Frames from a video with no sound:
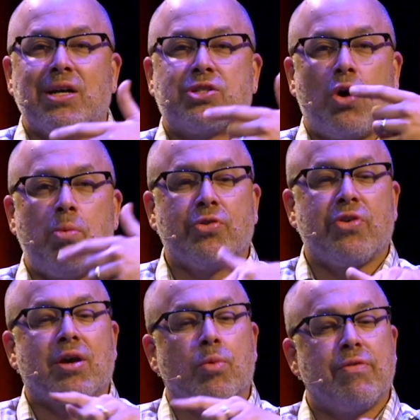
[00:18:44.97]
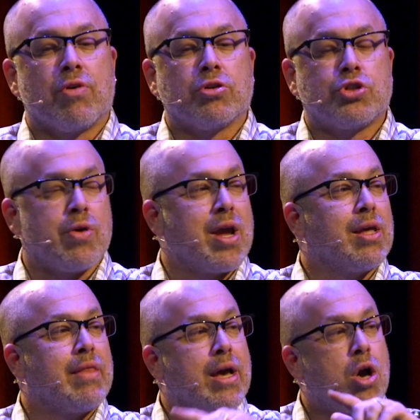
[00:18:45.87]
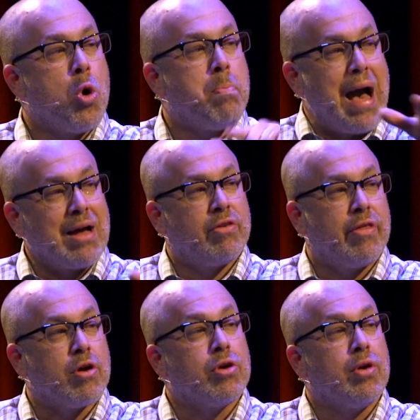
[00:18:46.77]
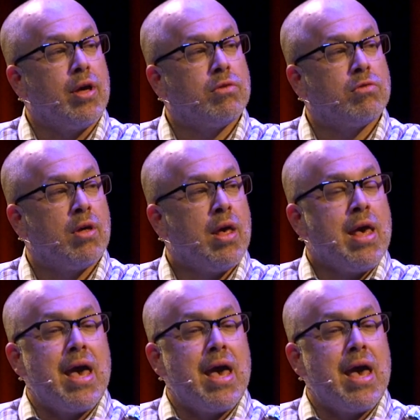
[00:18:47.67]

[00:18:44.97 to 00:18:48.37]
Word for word: It's almost like a reverse training. They go back to their units,